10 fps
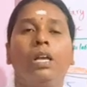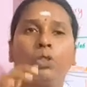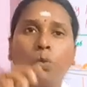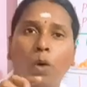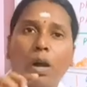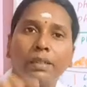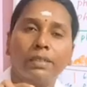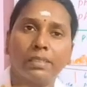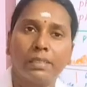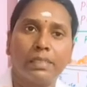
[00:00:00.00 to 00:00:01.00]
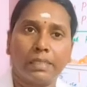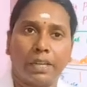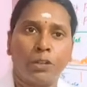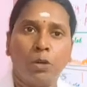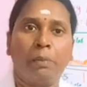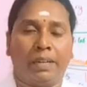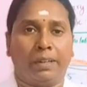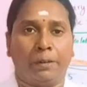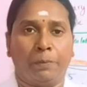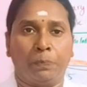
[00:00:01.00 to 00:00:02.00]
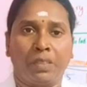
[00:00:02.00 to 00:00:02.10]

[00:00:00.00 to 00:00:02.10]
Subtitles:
So what is this endometrium?